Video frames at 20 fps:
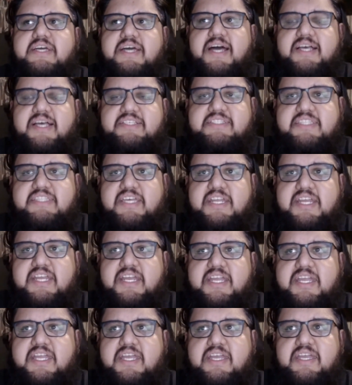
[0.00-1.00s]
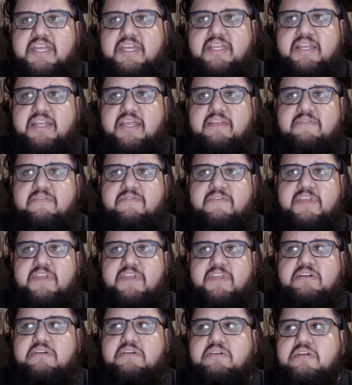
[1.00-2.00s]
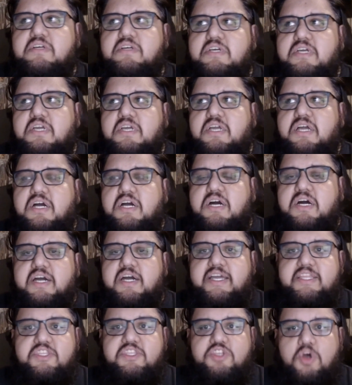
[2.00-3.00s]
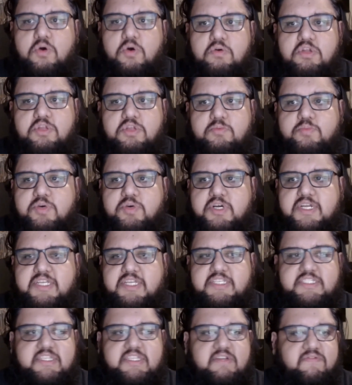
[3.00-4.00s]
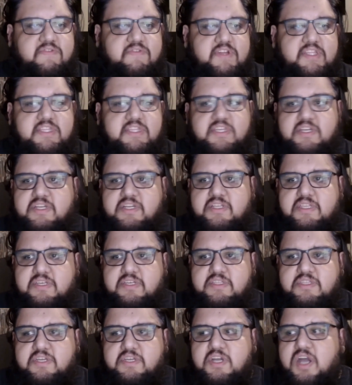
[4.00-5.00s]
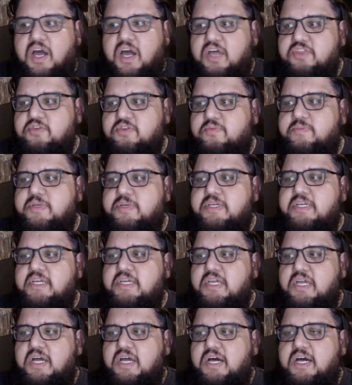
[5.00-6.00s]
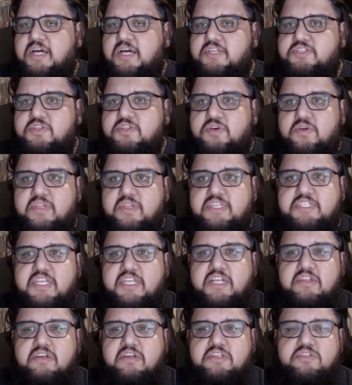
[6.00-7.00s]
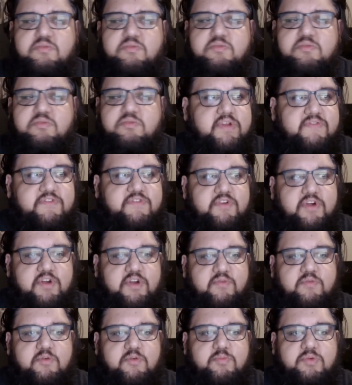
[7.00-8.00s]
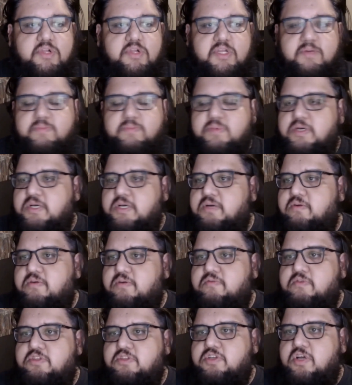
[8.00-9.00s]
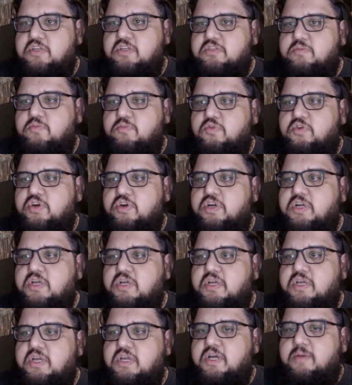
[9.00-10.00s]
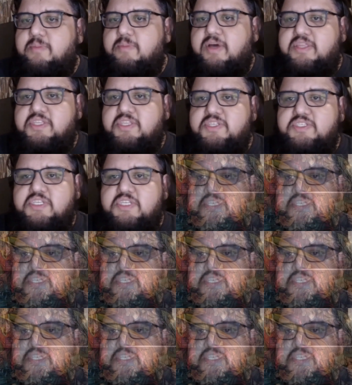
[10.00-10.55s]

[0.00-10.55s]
aesthetic and and feel uh, and tone of the book is different. The the, the Gotham. Uh, so let's take a look at some preview art. We'll pull up uh, and we'll talk some more about this